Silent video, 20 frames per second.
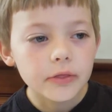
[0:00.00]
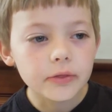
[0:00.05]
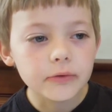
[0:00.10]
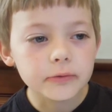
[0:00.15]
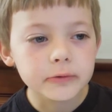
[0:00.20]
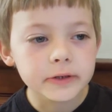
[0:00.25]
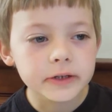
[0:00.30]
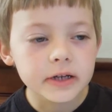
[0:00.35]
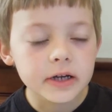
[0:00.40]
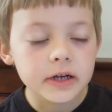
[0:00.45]

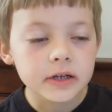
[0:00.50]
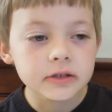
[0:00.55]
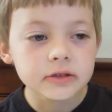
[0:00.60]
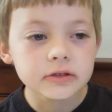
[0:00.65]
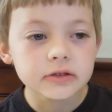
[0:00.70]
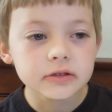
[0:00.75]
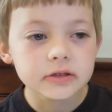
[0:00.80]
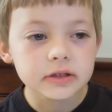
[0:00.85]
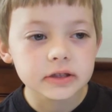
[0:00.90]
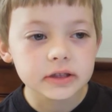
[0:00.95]
three
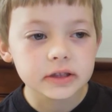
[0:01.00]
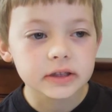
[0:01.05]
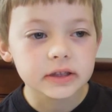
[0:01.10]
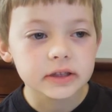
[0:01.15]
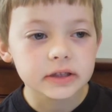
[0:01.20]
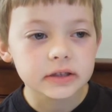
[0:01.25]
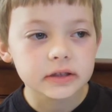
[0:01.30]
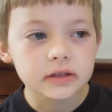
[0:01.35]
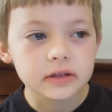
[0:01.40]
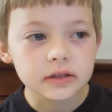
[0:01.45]
hundred
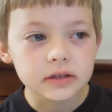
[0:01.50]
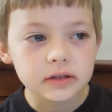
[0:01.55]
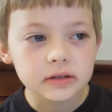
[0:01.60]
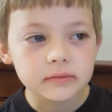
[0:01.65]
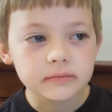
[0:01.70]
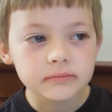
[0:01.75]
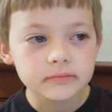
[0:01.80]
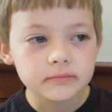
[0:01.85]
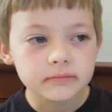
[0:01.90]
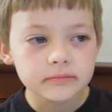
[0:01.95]
and
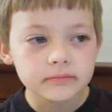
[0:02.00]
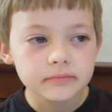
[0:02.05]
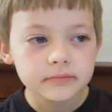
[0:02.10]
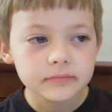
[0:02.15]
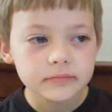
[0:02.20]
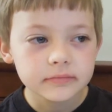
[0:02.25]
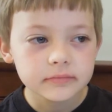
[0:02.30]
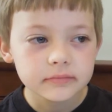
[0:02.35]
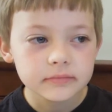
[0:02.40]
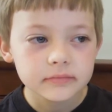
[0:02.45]
um,
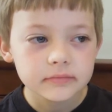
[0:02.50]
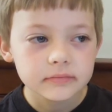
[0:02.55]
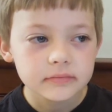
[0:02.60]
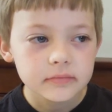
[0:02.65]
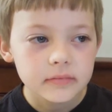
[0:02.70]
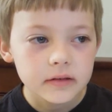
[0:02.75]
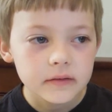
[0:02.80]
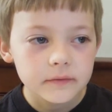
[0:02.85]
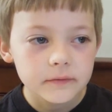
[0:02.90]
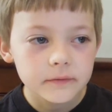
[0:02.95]

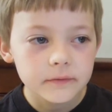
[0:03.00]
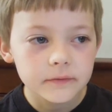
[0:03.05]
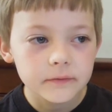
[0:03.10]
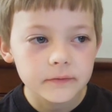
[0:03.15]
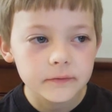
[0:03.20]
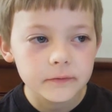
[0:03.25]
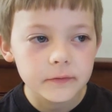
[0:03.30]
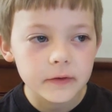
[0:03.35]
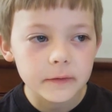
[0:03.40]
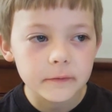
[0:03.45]

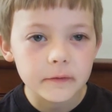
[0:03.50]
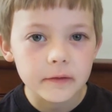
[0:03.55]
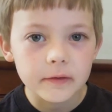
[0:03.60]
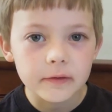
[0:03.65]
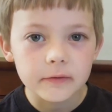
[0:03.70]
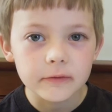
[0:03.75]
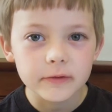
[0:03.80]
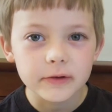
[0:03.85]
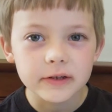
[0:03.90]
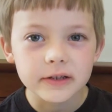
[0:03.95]
fifty
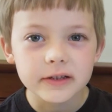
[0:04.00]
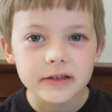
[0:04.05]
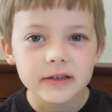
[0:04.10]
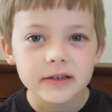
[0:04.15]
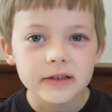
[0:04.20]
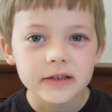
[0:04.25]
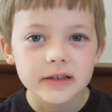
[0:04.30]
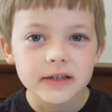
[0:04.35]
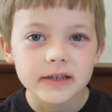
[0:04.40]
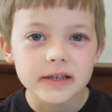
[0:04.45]
three,
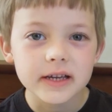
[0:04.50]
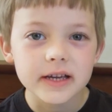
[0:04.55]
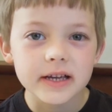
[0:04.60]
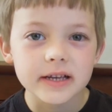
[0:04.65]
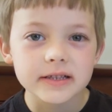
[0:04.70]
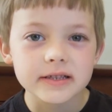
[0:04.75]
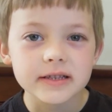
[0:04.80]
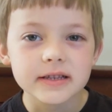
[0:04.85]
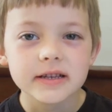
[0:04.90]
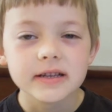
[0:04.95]
I
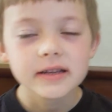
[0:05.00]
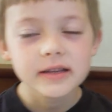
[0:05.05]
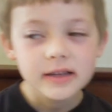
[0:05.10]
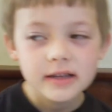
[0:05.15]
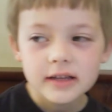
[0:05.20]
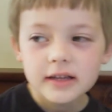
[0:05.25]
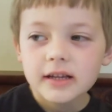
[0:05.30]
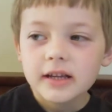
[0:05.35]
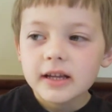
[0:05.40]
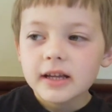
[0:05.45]
guess.
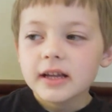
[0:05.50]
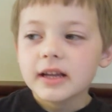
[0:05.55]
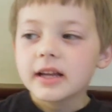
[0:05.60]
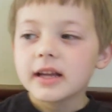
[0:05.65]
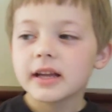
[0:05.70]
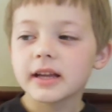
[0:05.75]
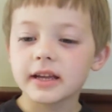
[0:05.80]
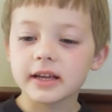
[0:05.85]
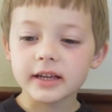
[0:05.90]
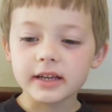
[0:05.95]

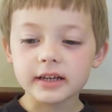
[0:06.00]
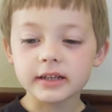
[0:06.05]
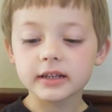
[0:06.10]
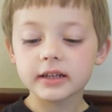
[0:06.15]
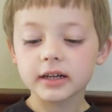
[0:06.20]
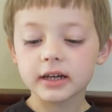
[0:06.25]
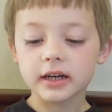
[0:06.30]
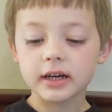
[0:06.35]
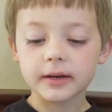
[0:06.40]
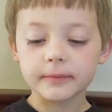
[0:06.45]
And
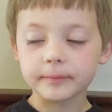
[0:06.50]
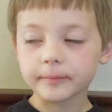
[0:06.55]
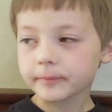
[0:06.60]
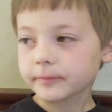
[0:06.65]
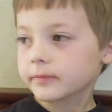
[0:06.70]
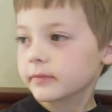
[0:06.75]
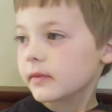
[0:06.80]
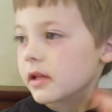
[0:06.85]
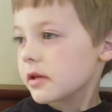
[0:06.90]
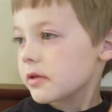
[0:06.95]
um
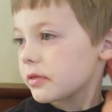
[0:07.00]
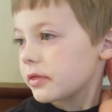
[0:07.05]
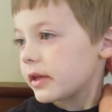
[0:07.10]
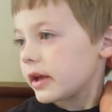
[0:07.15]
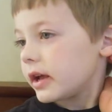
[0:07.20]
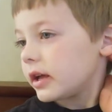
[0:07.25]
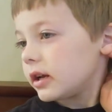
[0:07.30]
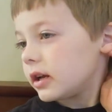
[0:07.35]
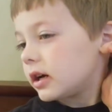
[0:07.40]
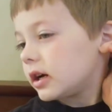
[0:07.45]

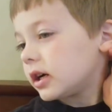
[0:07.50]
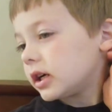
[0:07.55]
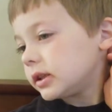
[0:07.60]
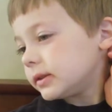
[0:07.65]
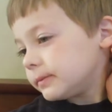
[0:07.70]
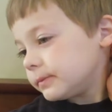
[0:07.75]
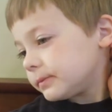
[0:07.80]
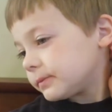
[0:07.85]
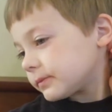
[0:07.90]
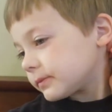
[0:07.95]
then
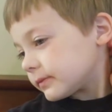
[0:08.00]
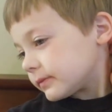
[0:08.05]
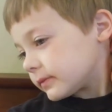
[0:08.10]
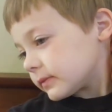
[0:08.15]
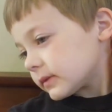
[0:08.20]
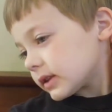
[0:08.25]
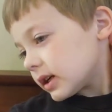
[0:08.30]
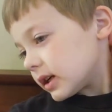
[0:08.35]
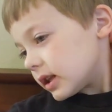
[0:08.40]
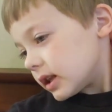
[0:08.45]
um
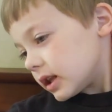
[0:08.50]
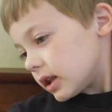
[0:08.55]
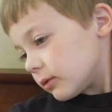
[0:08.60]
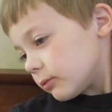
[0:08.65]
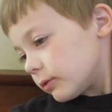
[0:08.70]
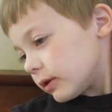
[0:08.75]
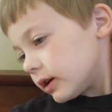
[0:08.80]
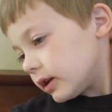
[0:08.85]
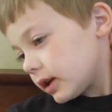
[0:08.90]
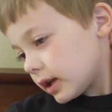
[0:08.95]
the
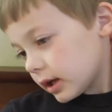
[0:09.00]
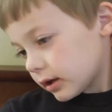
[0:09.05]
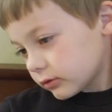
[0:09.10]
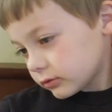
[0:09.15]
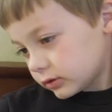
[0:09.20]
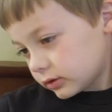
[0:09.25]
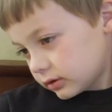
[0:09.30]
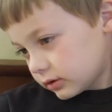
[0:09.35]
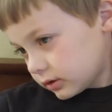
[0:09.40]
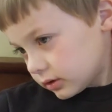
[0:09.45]

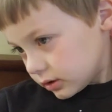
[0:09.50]
window